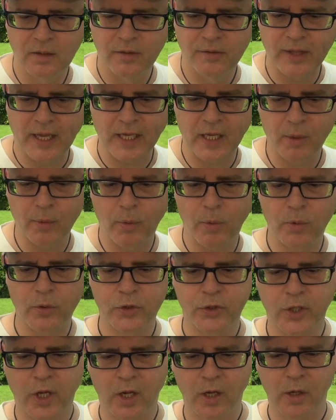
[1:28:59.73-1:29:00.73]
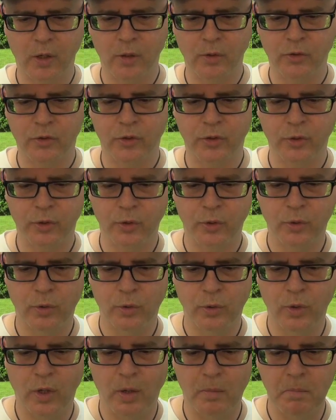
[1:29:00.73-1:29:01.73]
Thank you also
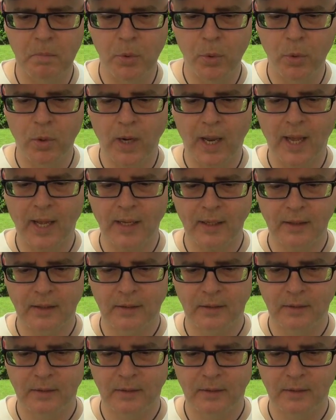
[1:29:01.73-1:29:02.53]
to Mula.